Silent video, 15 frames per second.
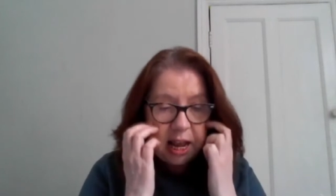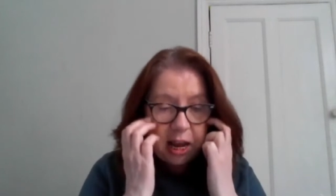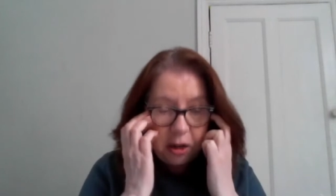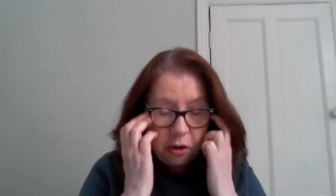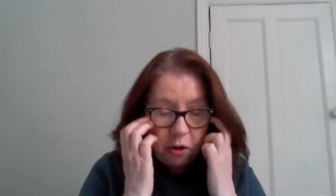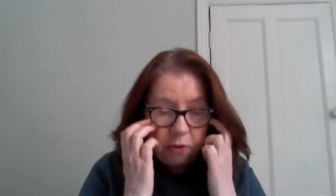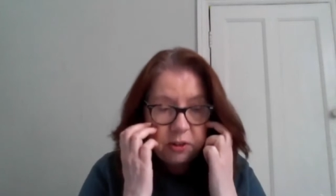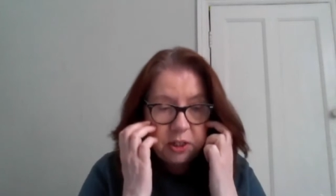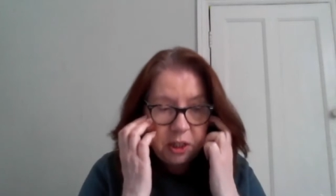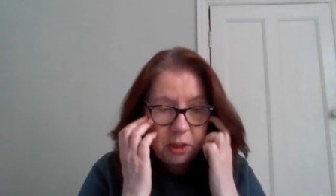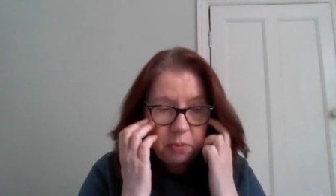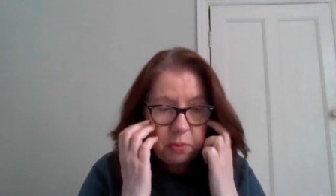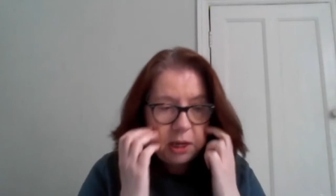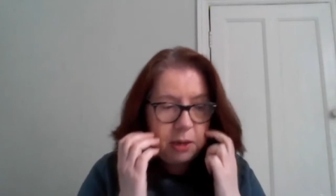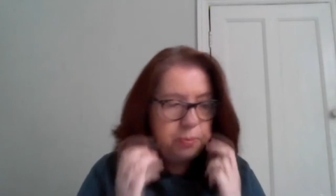And often
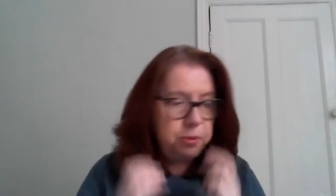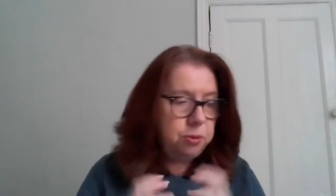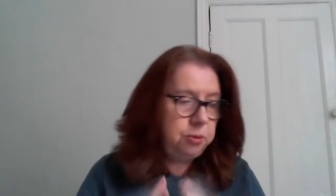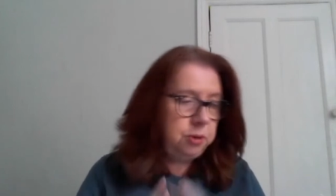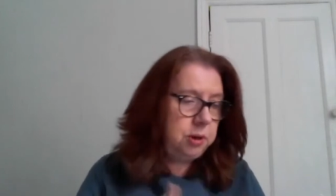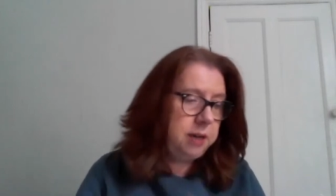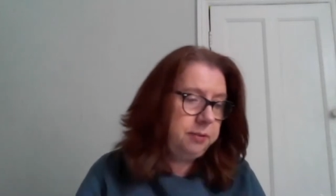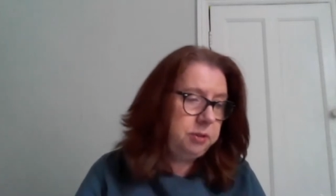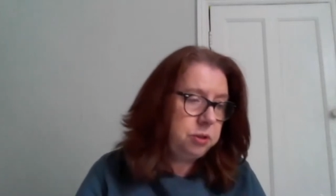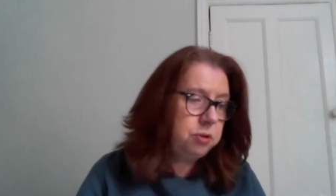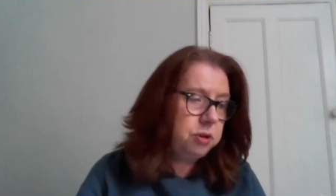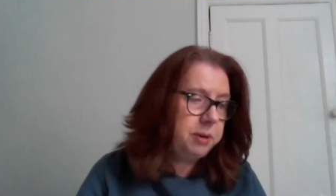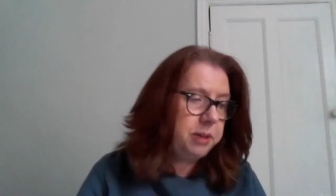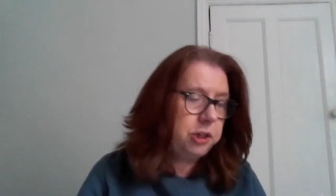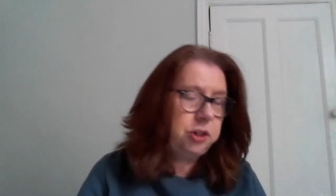the people kind of
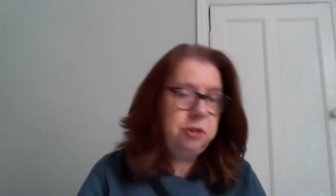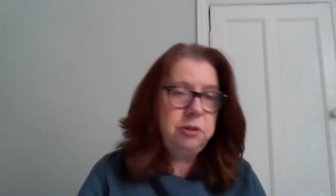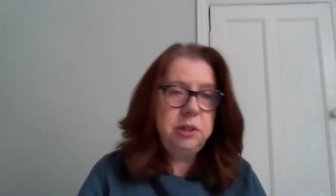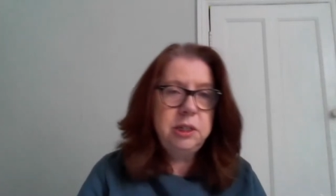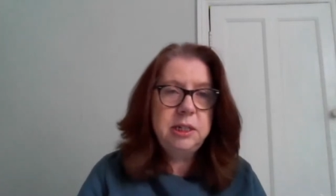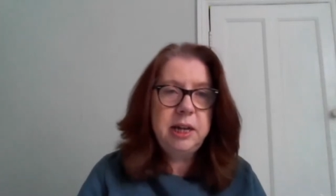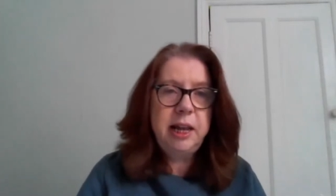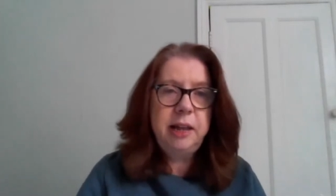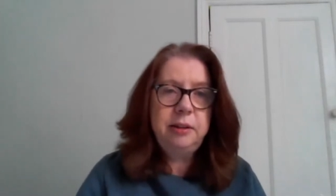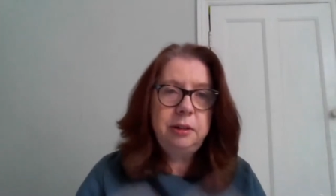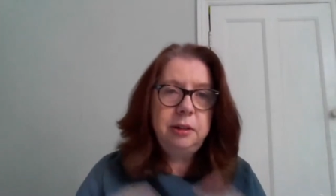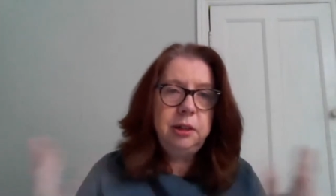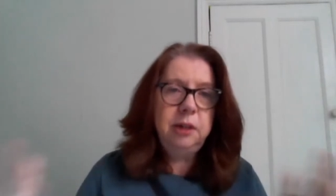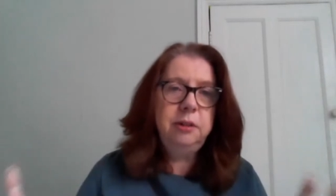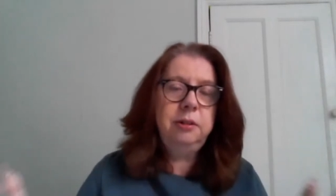talk about student debt,
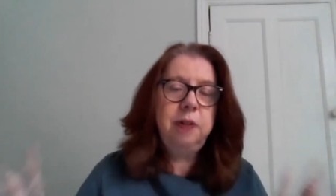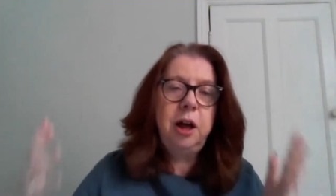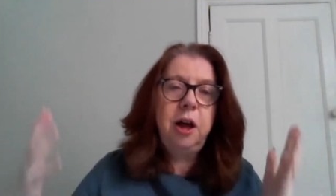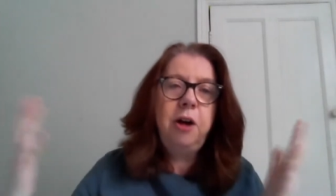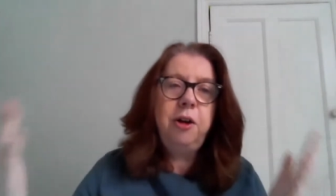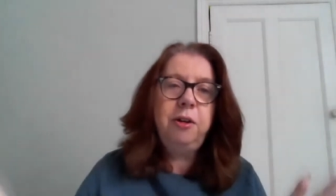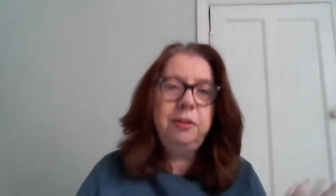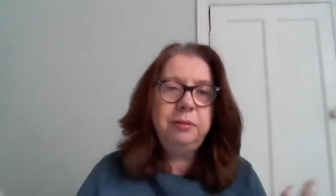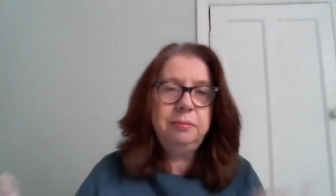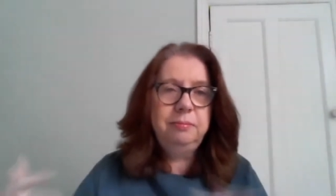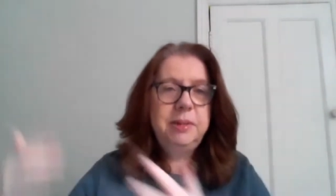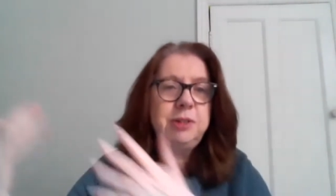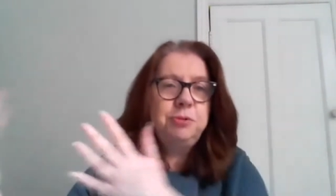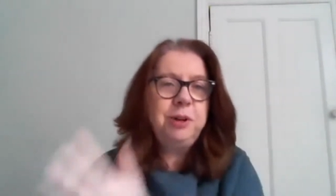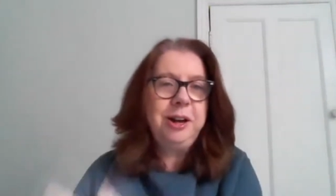you know, are
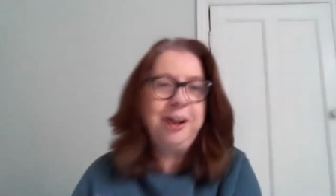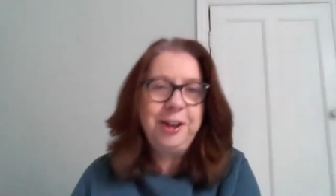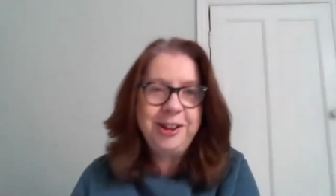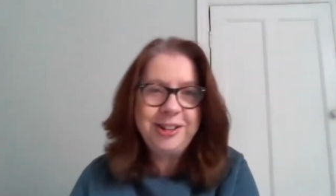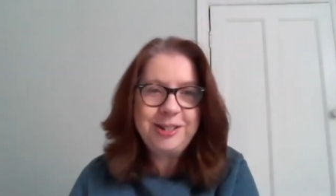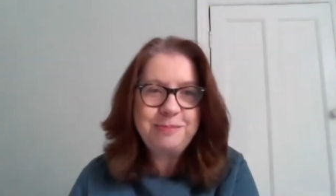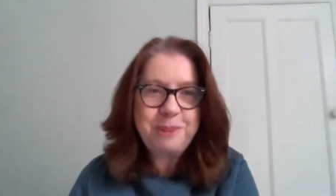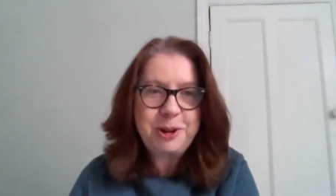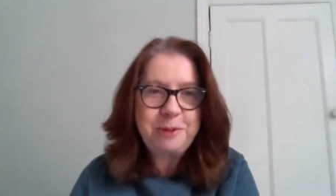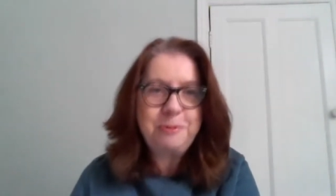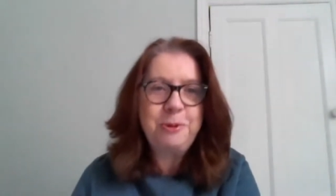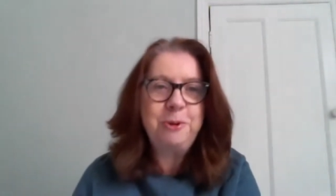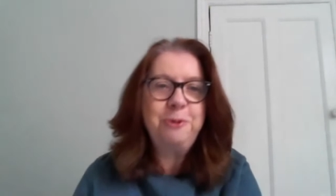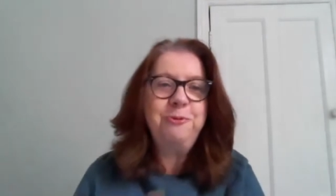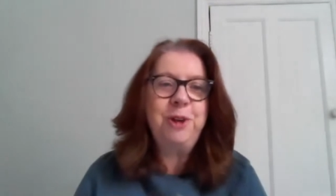middle class
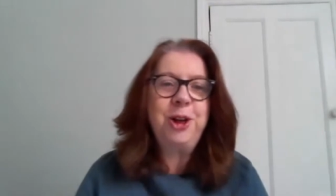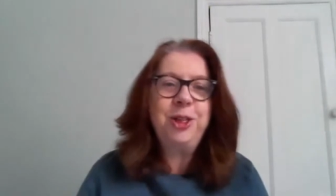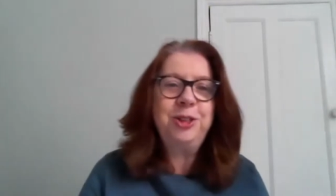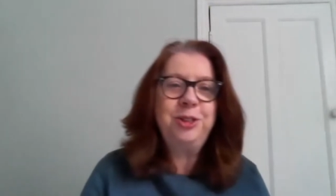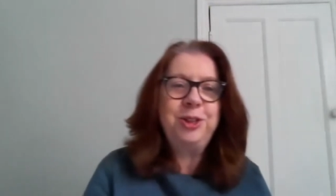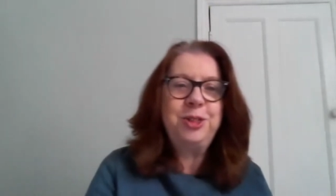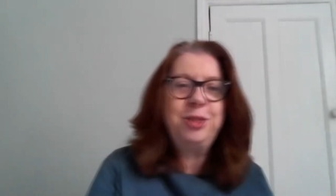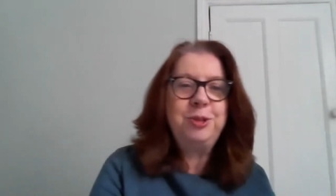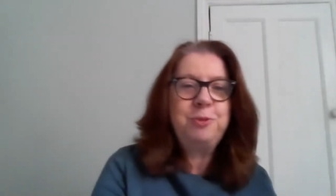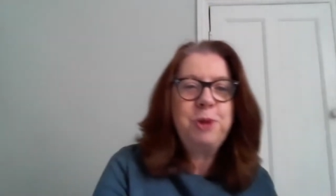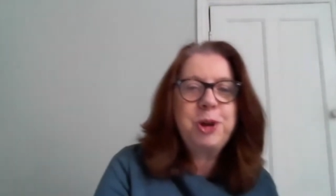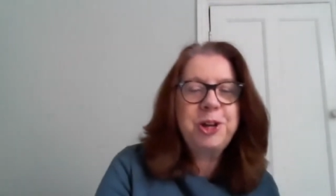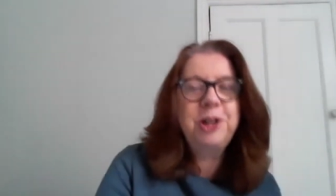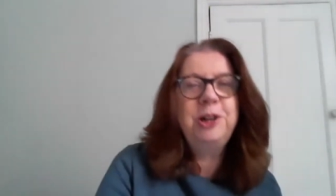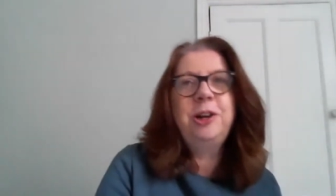people rather than the
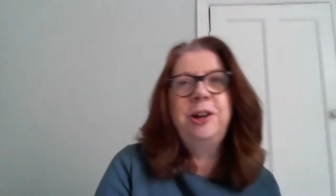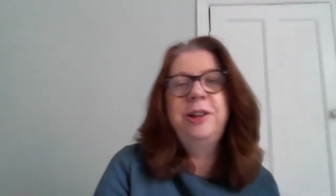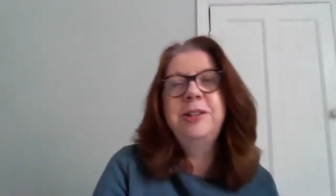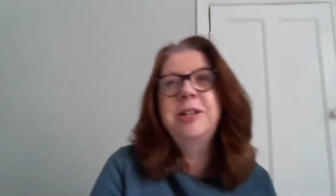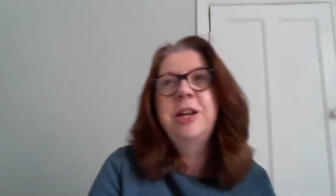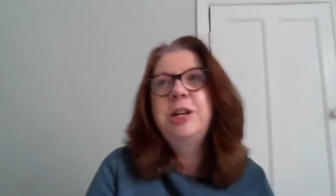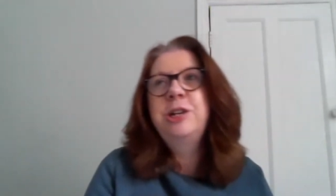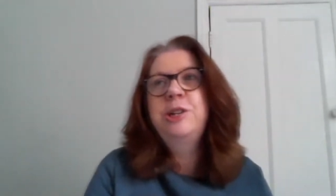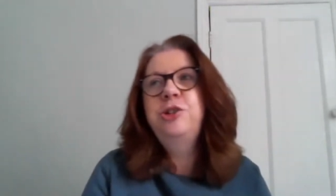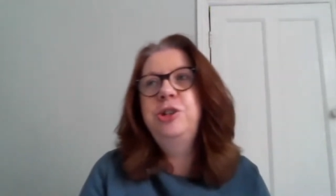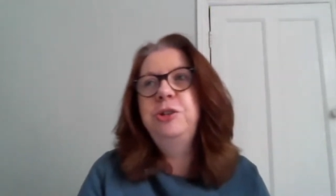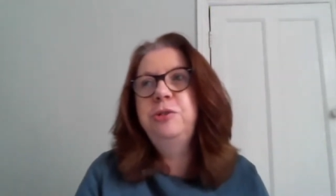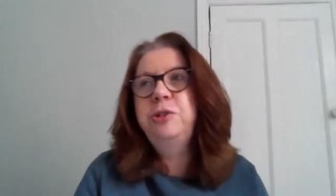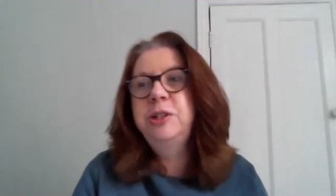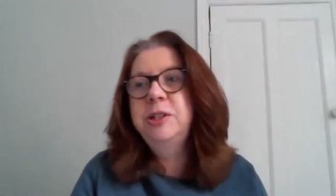working class
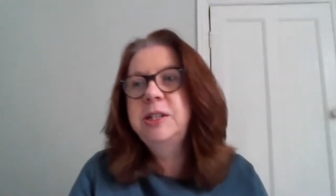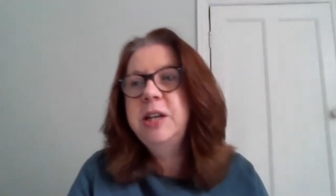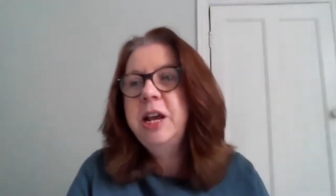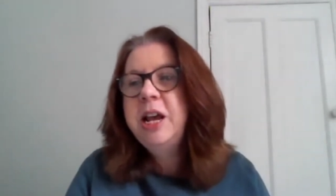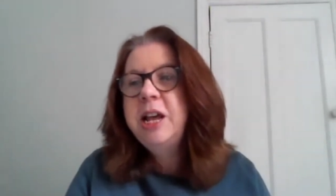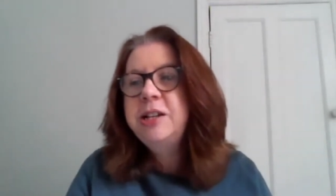students.